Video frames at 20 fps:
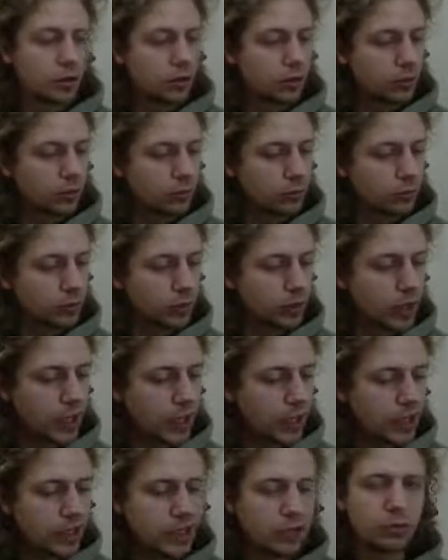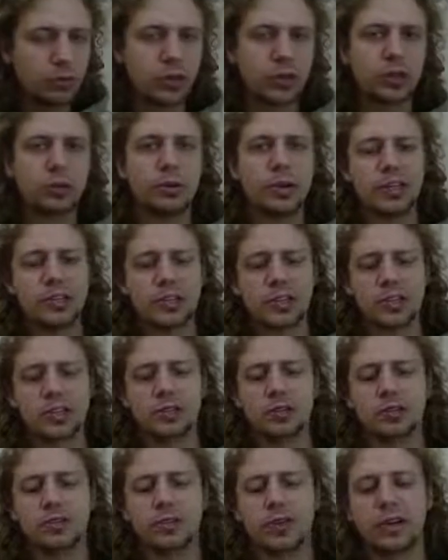Rook a e1, queen e6
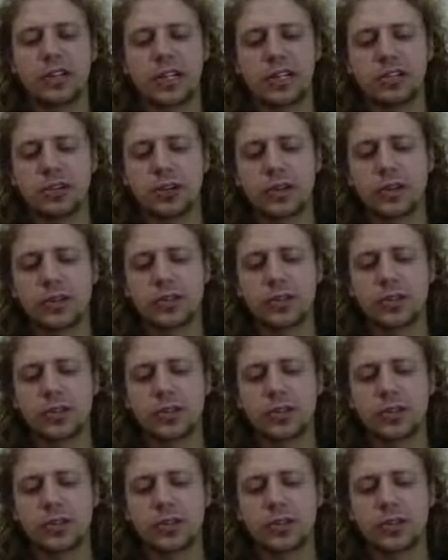looks very dangerous.